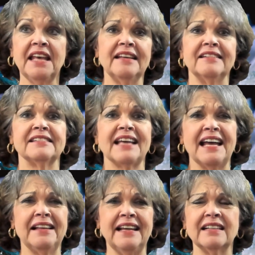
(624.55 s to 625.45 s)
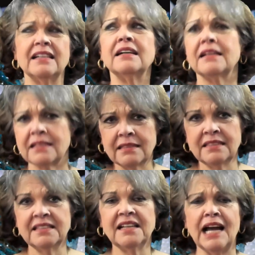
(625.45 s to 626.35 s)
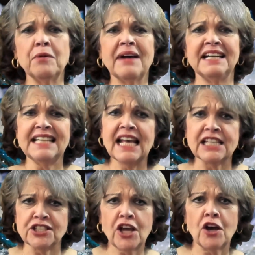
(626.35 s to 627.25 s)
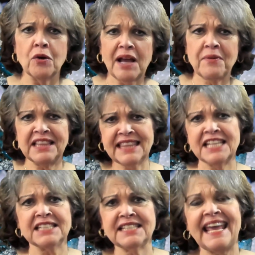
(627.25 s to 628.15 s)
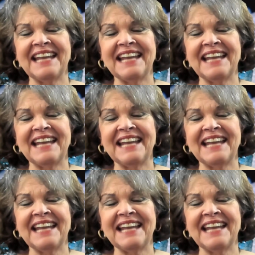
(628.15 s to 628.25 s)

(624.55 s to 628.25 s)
it's kind of like, ah, oh, I want yes, no, I want this, that.